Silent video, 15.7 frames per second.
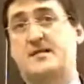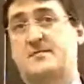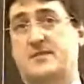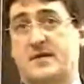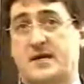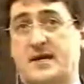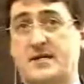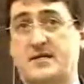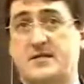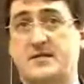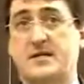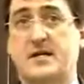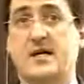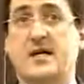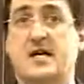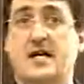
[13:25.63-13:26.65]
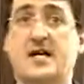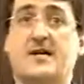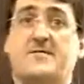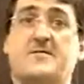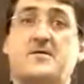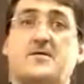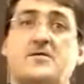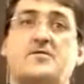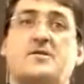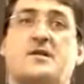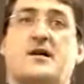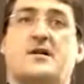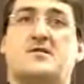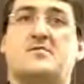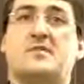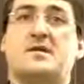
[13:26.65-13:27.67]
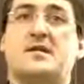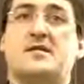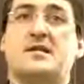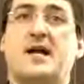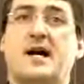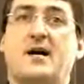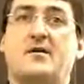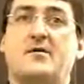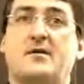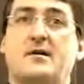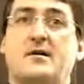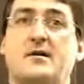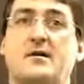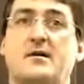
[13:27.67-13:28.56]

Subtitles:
implications, if you use the RSPs now,